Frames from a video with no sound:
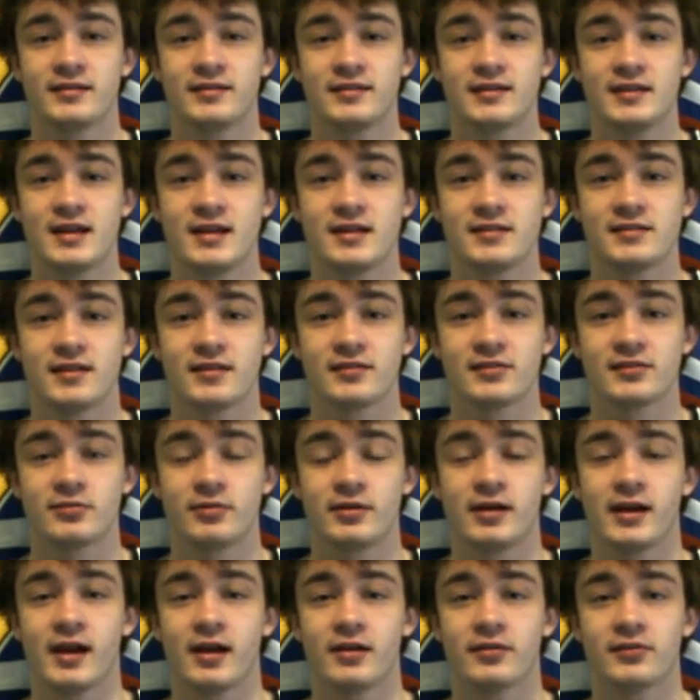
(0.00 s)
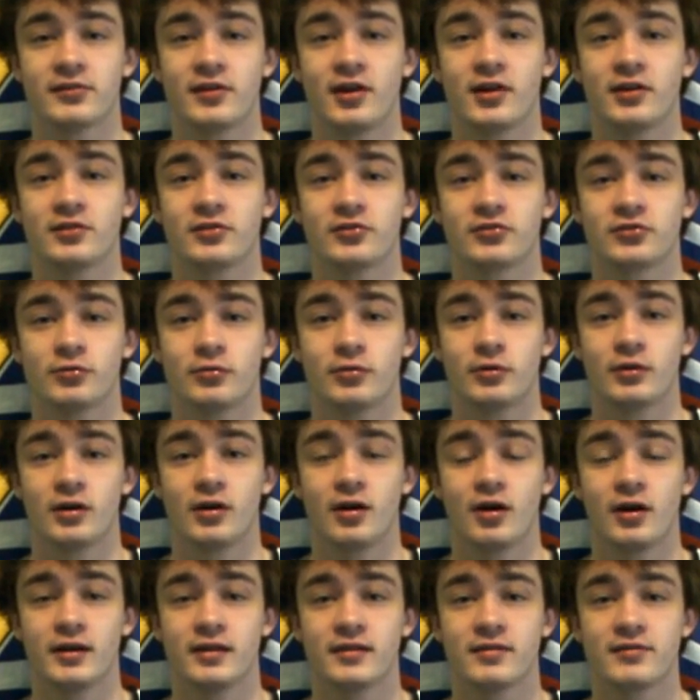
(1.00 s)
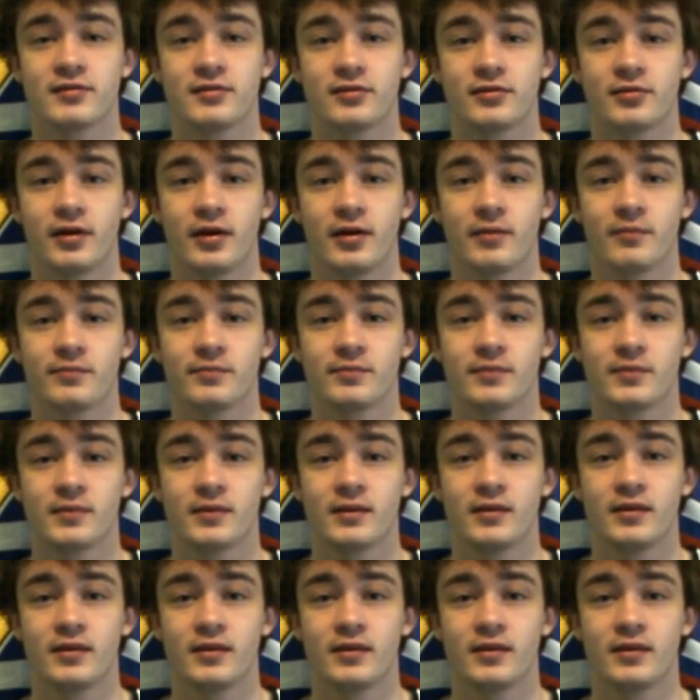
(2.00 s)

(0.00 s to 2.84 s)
C H S Greyhounds underscore on Instagram.